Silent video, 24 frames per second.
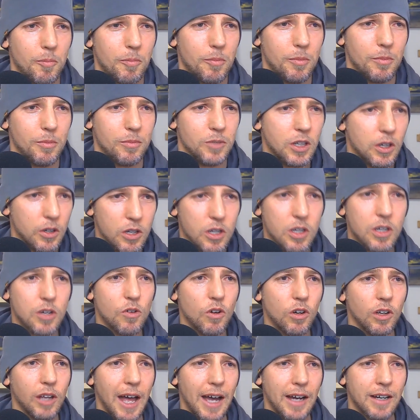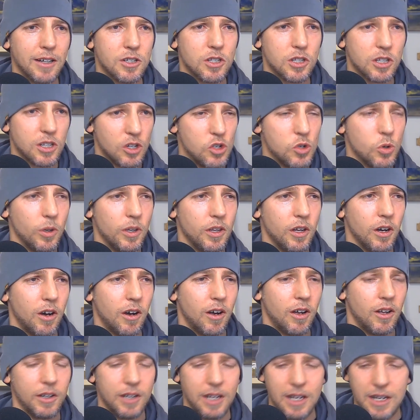You can relax and enjoy the
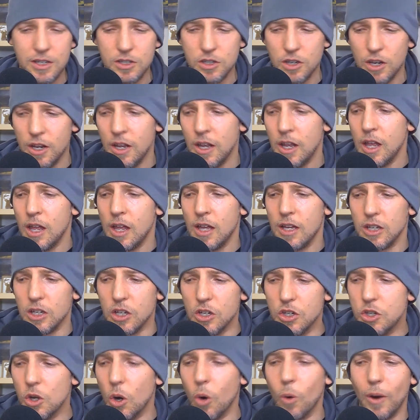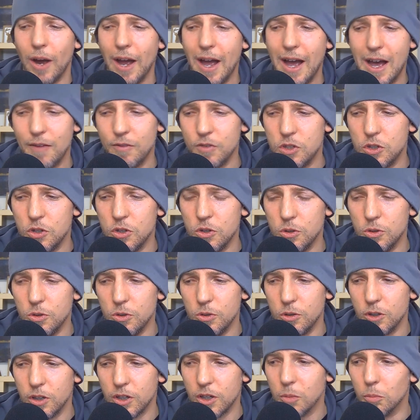holidays. You don't have to
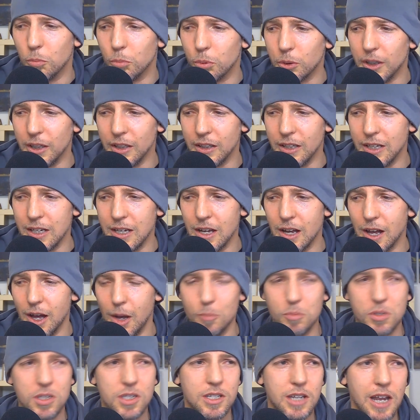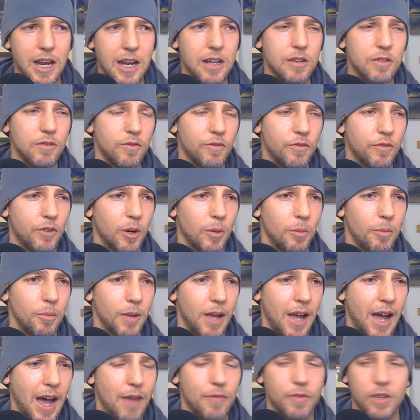completely abstain from
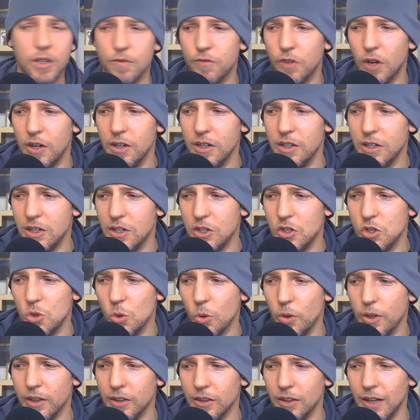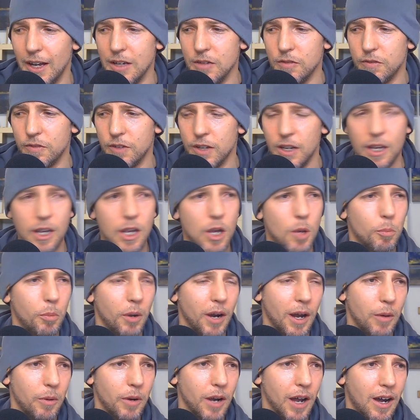having fun and enjoying life, but I
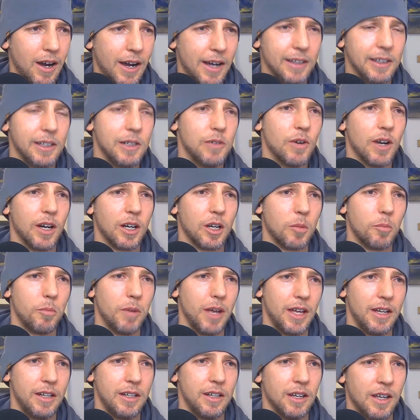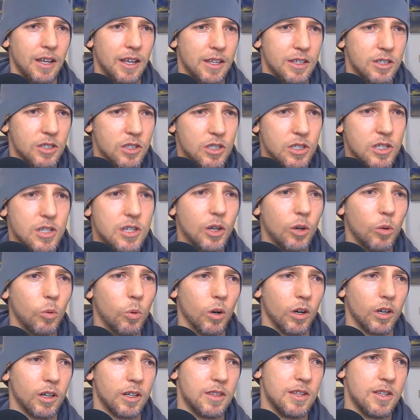would highly recommend still
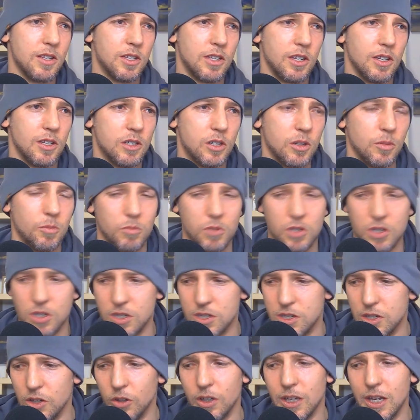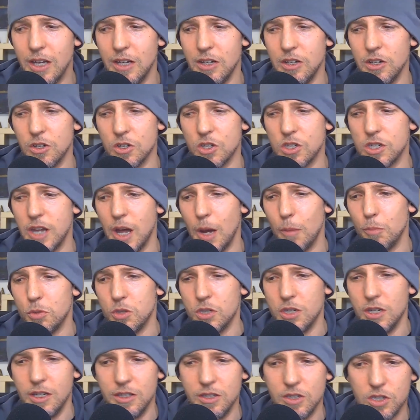working the system, still getting your steps
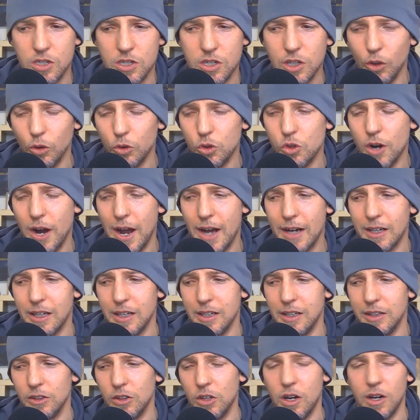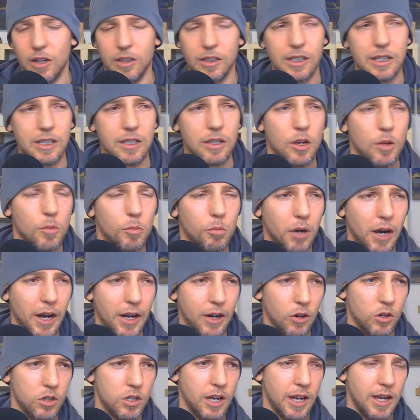in, still tracking and logging,
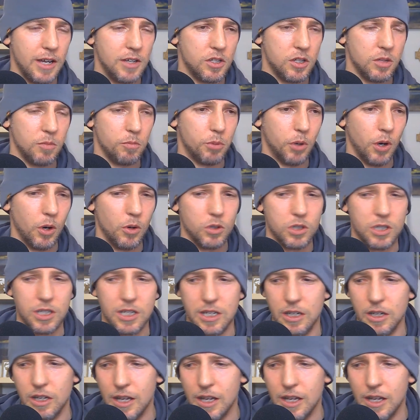prioritizing protein,